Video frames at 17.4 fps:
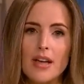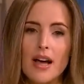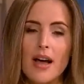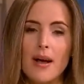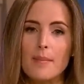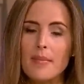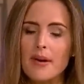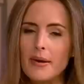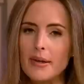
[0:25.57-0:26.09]

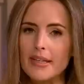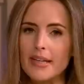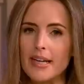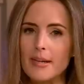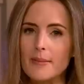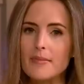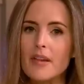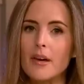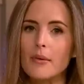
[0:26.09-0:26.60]

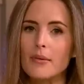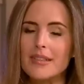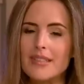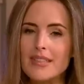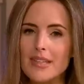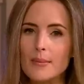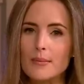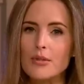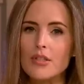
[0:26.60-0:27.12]
America, A
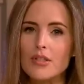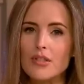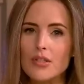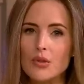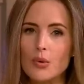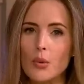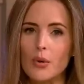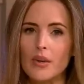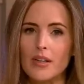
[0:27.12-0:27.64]
Redemption
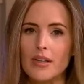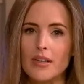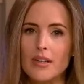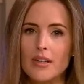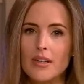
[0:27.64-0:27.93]
Story.